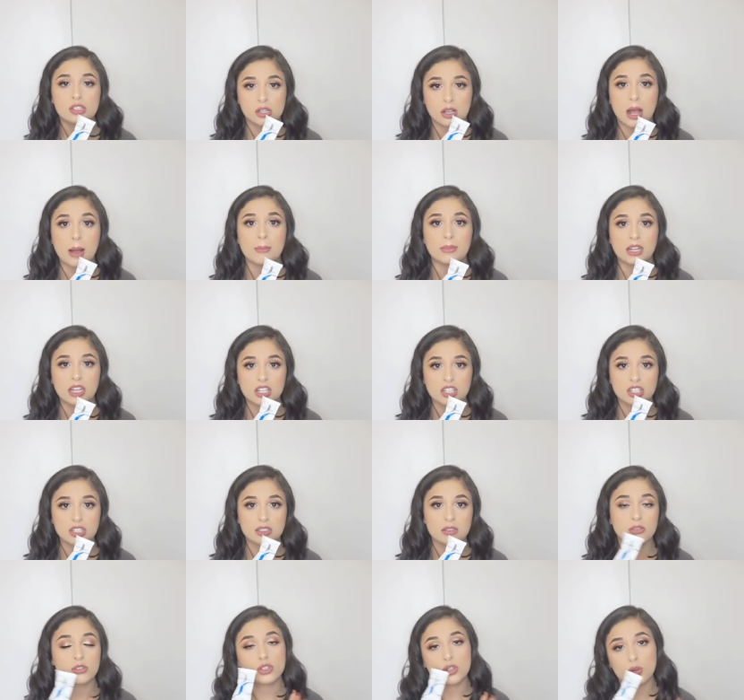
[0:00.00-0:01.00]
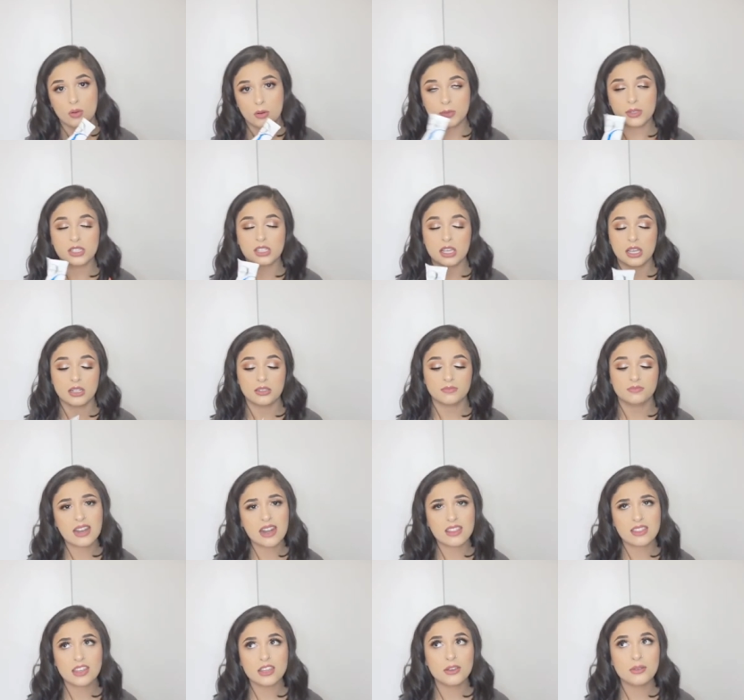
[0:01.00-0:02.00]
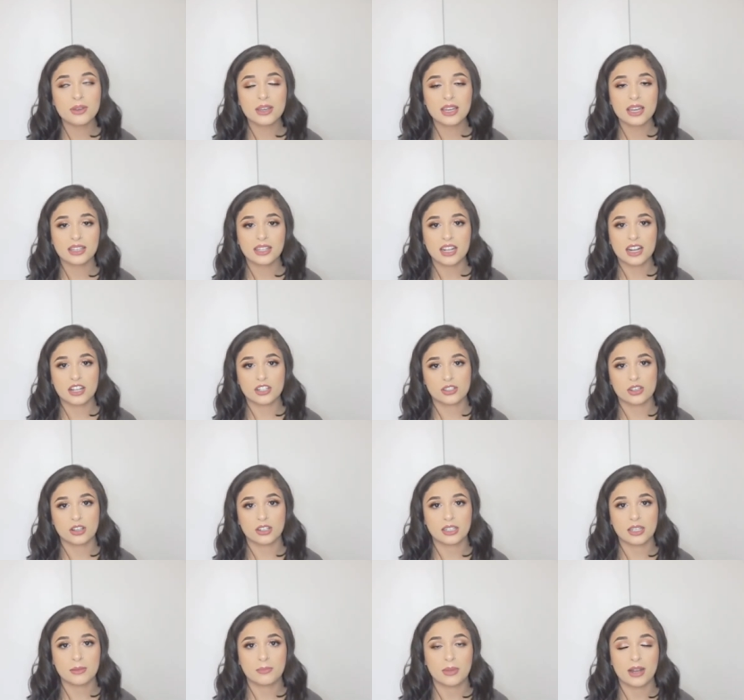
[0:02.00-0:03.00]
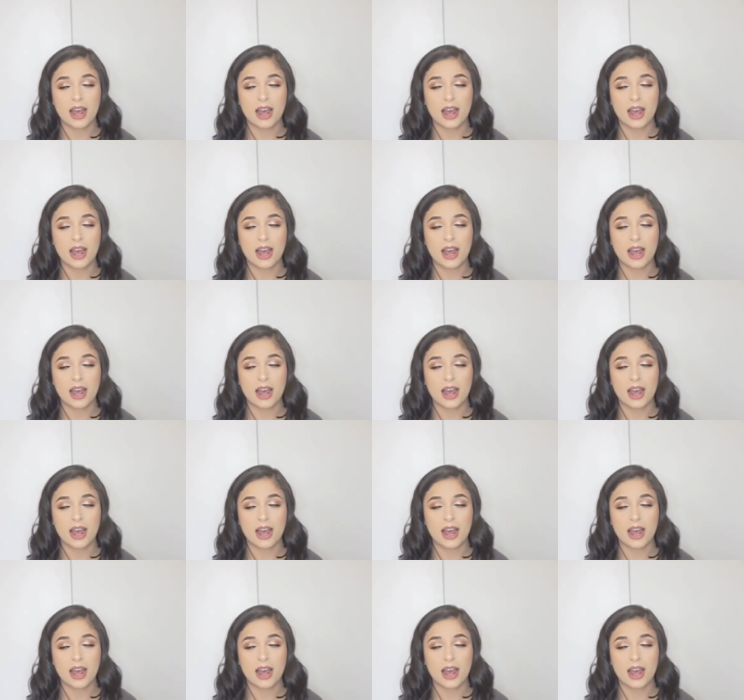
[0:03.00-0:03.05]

to combination to normal skin. And I think you can get that at Target,